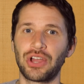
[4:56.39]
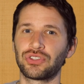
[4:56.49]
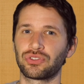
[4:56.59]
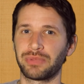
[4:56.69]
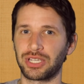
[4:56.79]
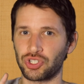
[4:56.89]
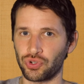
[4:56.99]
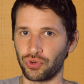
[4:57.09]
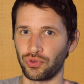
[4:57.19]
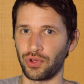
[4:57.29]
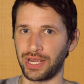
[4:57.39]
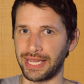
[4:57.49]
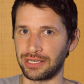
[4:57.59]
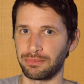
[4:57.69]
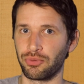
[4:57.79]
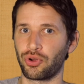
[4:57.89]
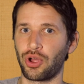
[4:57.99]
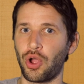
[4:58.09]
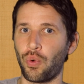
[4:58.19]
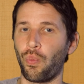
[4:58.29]
So make sure you get a book
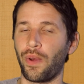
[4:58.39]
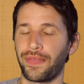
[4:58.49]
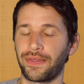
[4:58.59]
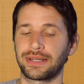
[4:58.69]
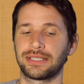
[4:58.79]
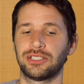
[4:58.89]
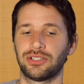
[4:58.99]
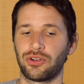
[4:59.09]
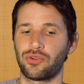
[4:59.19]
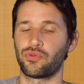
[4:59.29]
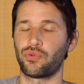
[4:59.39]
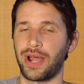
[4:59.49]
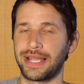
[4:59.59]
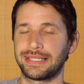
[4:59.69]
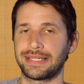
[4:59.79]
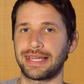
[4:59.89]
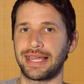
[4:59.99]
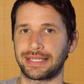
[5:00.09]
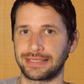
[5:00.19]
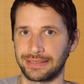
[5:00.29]
with the right accent.